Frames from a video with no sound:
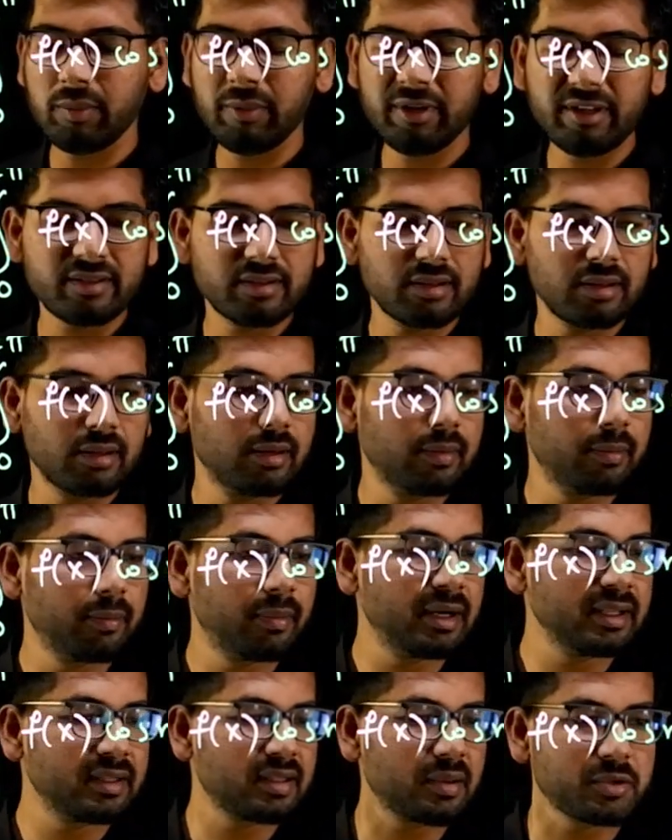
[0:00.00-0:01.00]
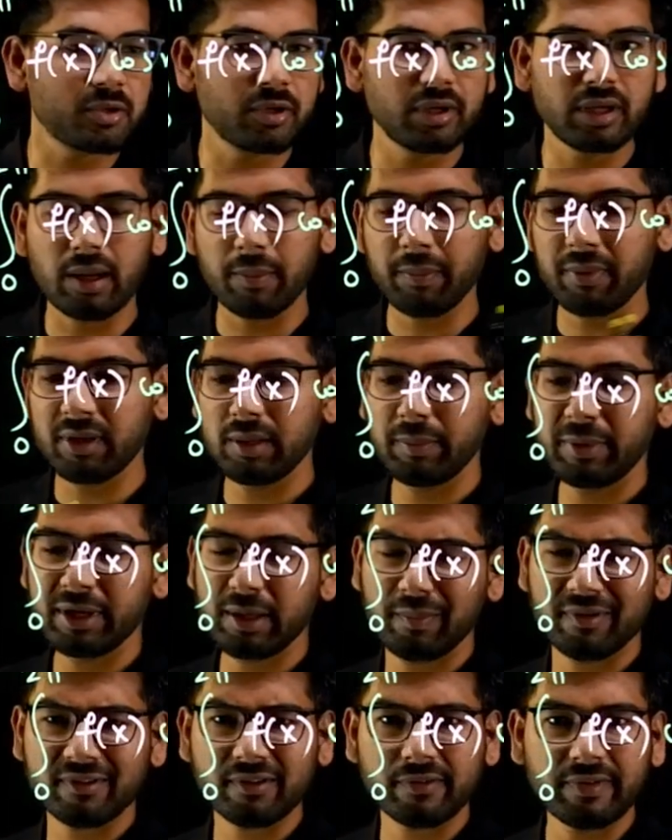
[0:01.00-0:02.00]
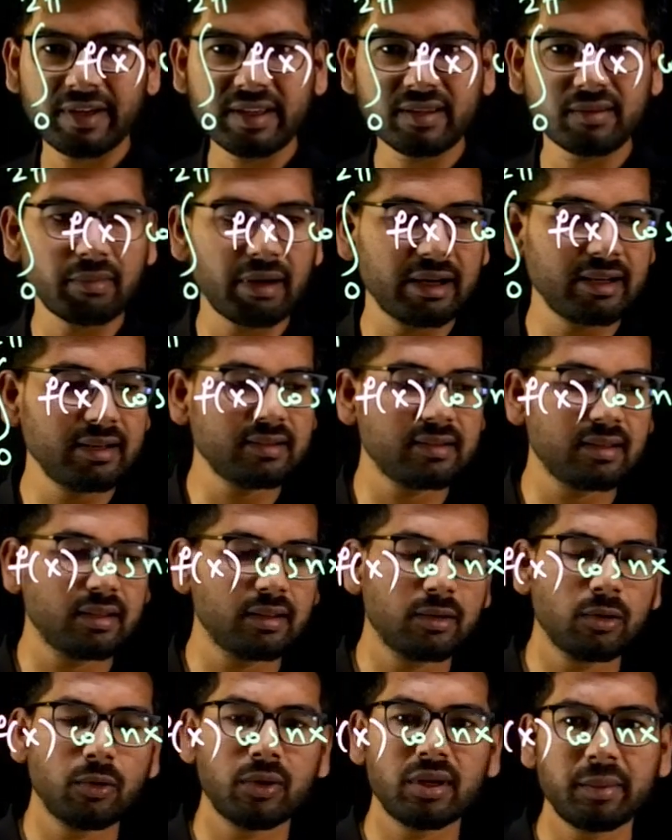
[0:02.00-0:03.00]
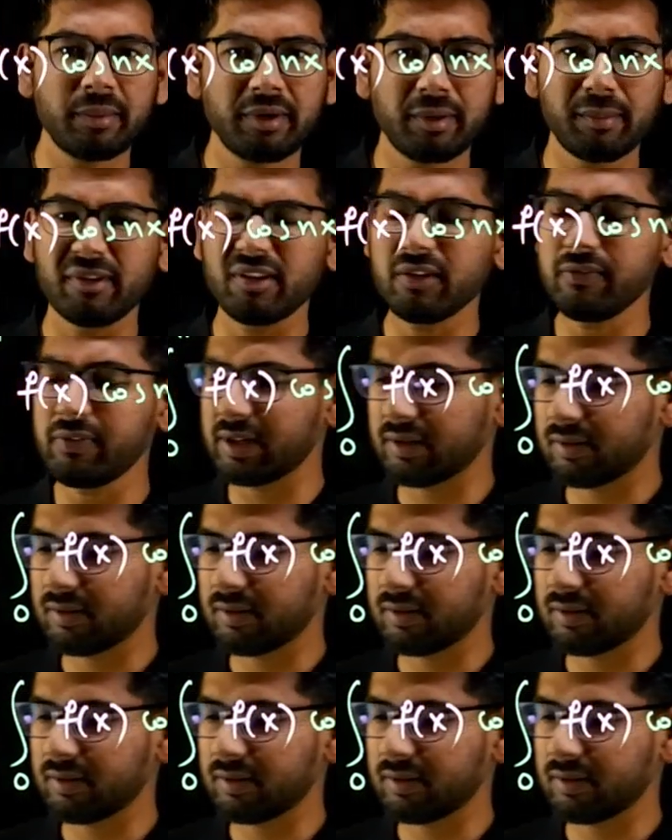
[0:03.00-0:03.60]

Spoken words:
limits by substituting upper limit in place of x minus lower limit in place of